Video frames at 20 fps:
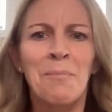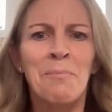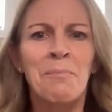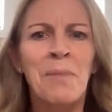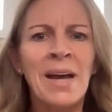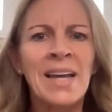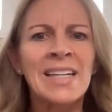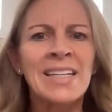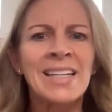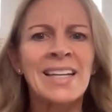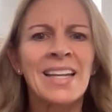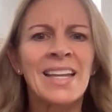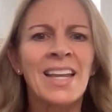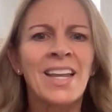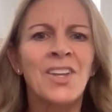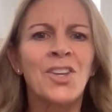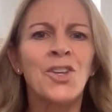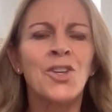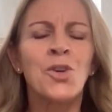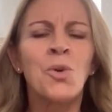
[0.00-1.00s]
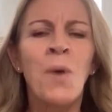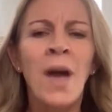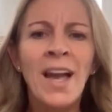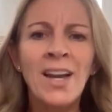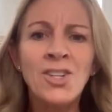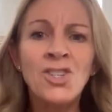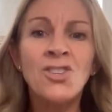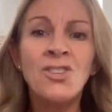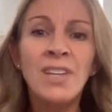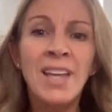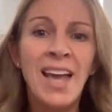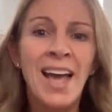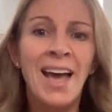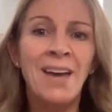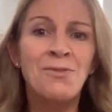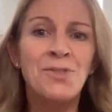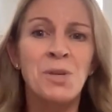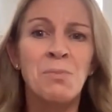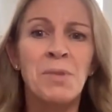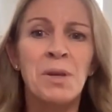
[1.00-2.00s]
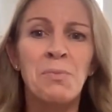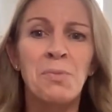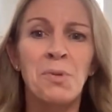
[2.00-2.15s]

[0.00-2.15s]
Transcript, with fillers: But you actually have to be